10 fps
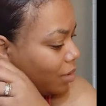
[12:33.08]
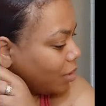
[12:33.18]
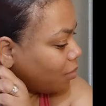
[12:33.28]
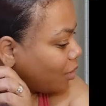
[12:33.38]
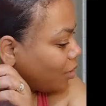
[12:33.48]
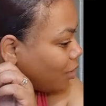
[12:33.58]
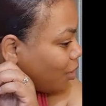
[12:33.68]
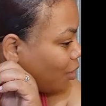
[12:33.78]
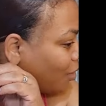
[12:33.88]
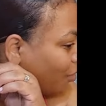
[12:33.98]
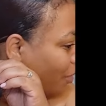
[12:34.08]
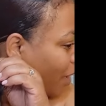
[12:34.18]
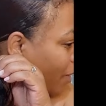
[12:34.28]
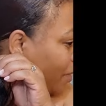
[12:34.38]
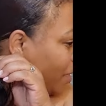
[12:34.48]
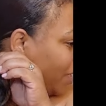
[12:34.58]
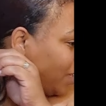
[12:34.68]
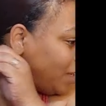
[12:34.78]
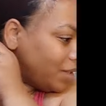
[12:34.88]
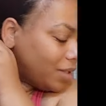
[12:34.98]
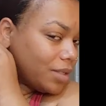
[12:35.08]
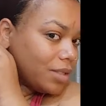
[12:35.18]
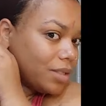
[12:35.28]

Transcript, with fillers: just want to start wrapping it.